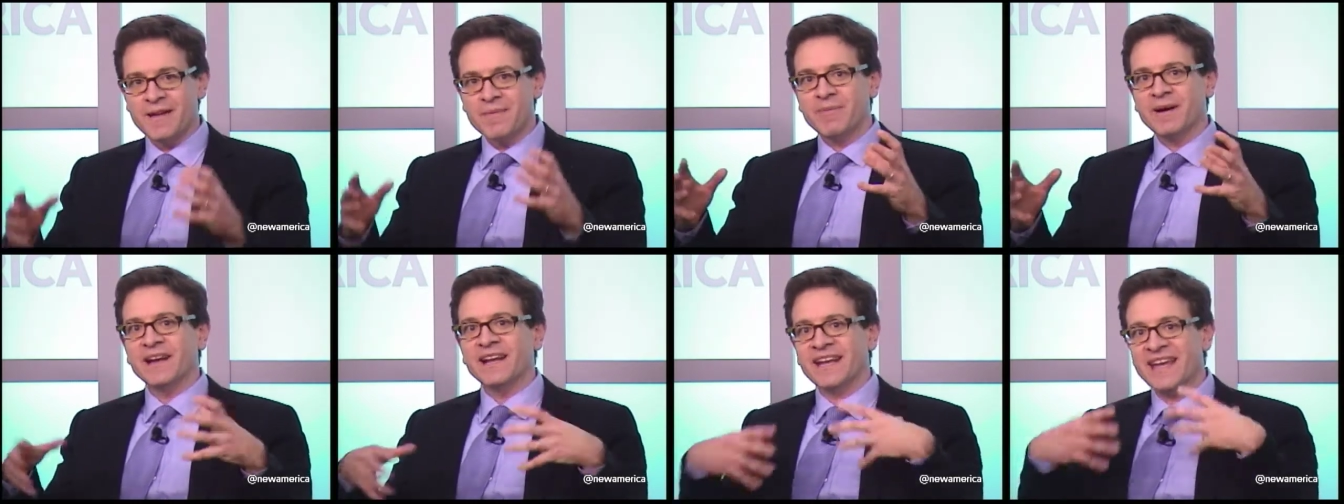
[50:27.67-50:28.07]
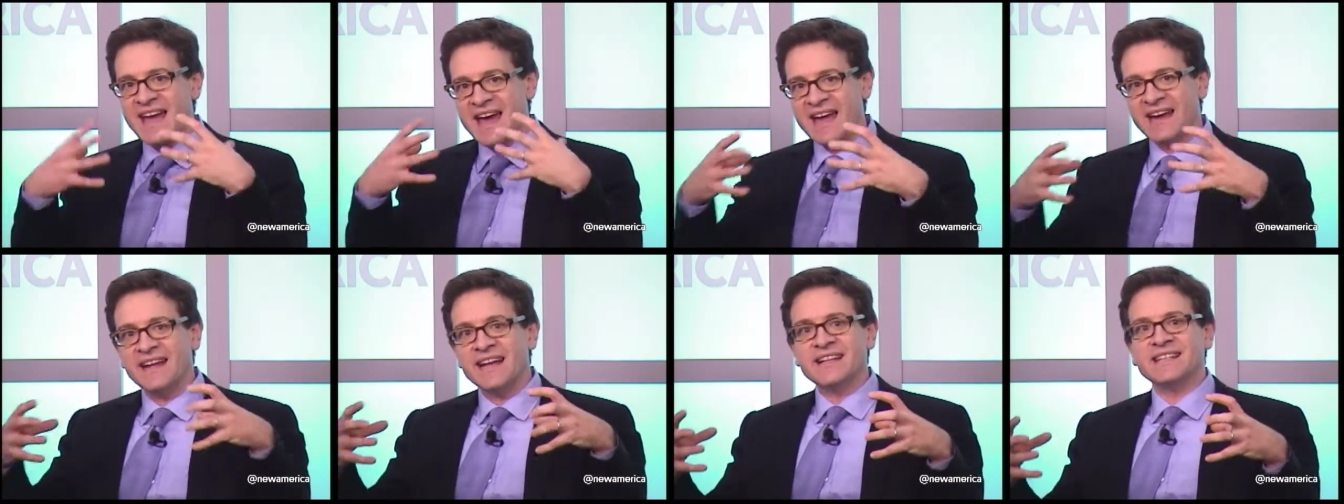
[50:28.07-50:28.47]
But
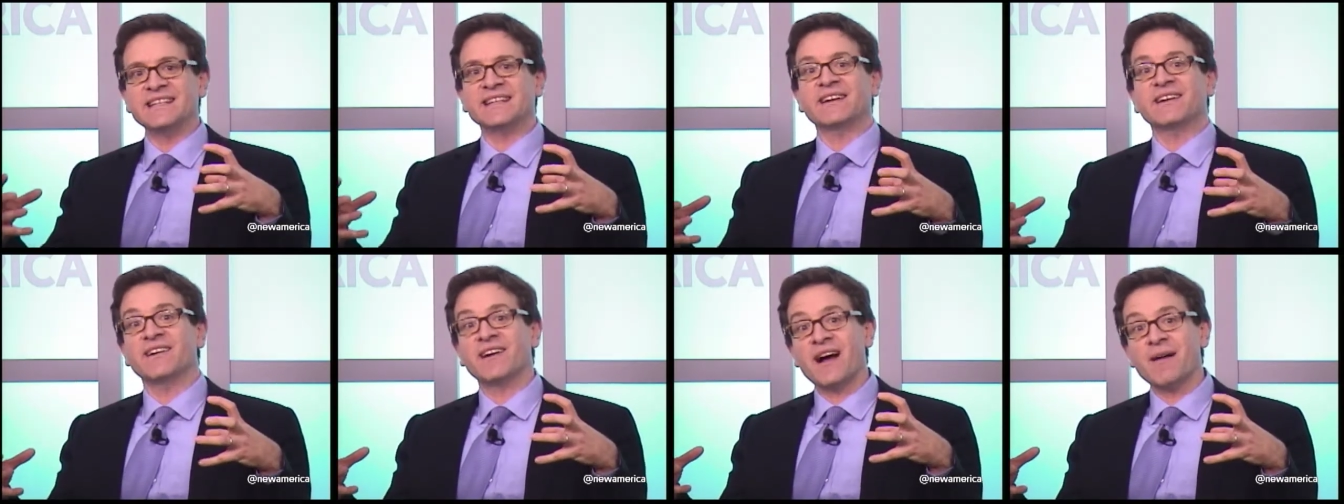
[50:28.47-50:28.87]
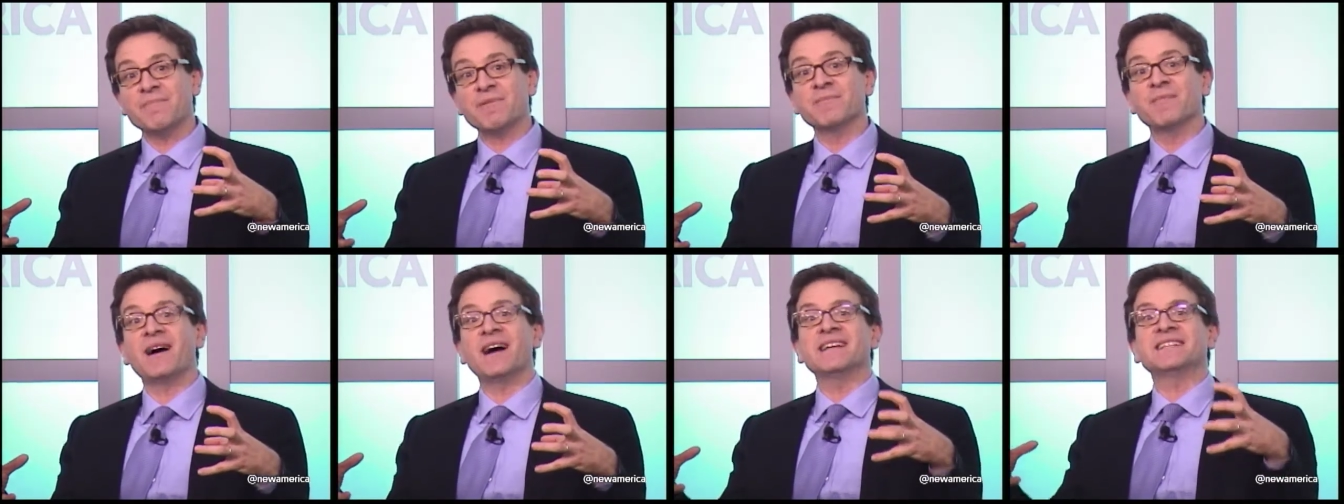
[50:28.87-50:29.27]
again, it's
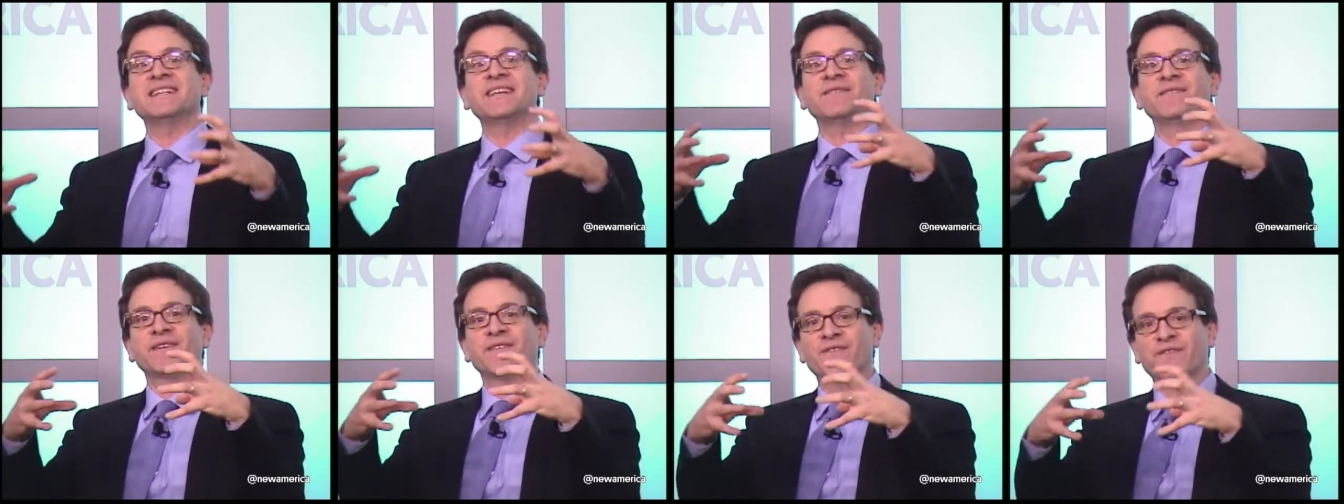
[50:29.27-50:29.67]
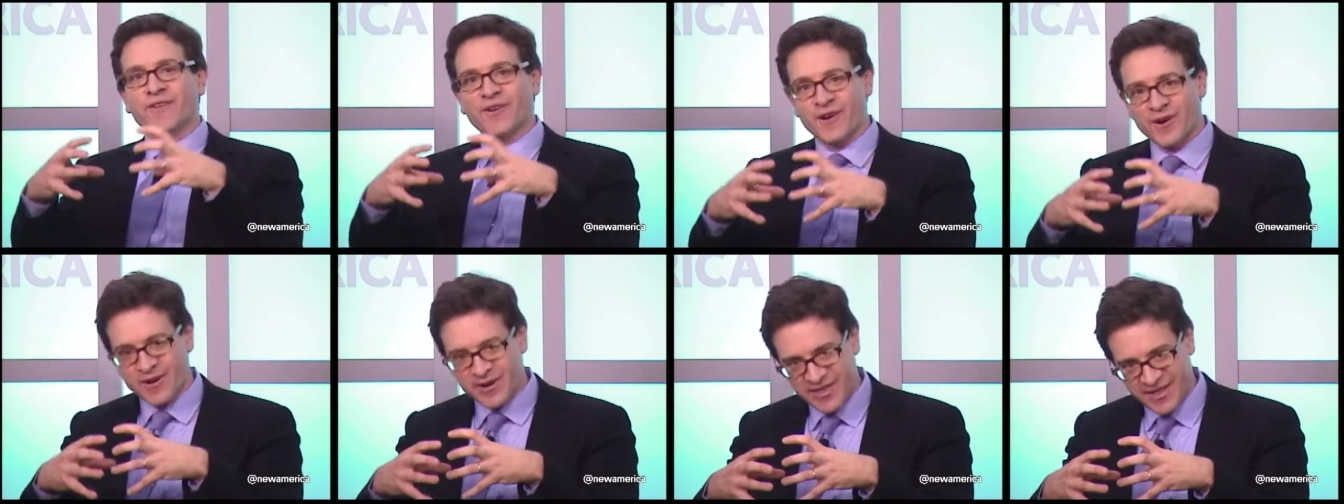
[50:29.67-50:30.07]
compromised even
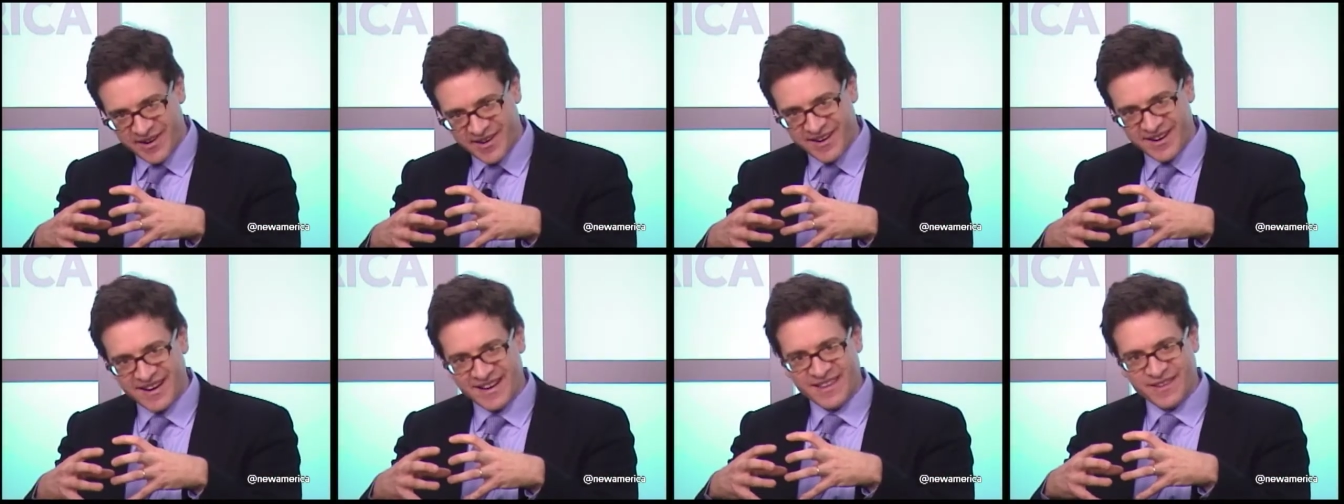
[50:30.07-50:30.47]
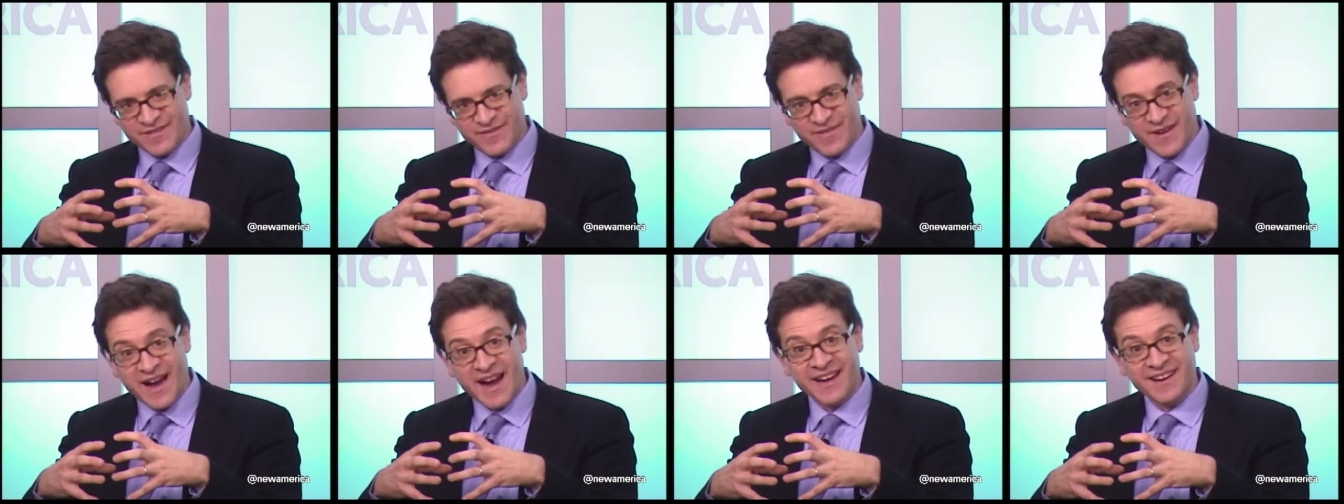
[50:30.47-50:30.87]
further in the
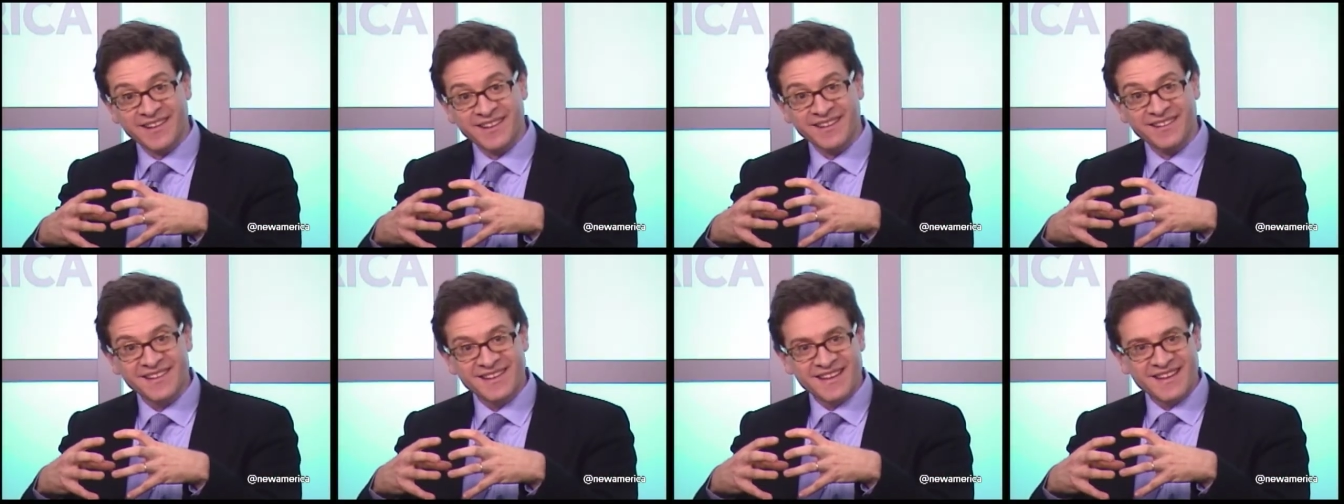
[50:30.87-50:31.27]
final